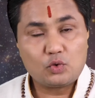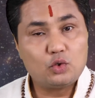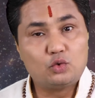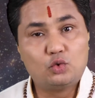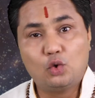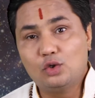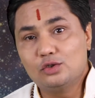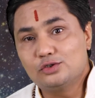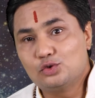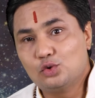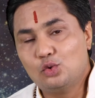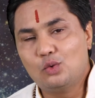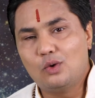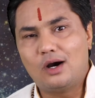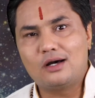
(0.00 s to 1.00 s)
Those
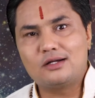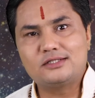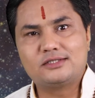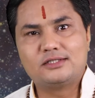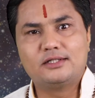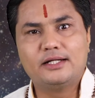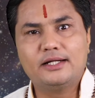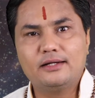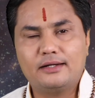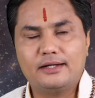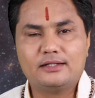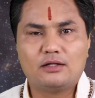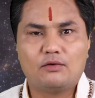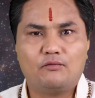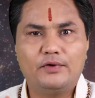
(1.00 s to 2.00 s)
who are studying
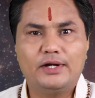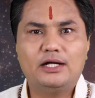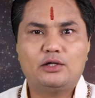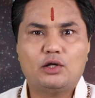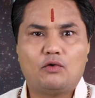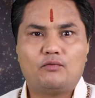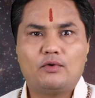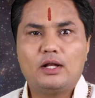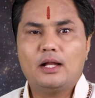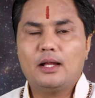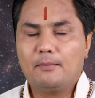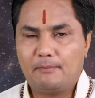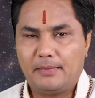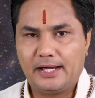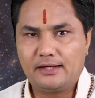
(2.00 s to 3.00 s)
in the field of
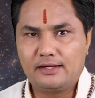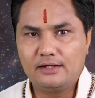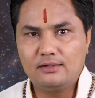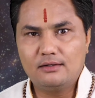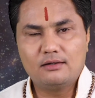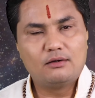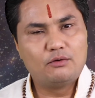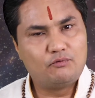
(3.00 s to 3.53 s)
banking,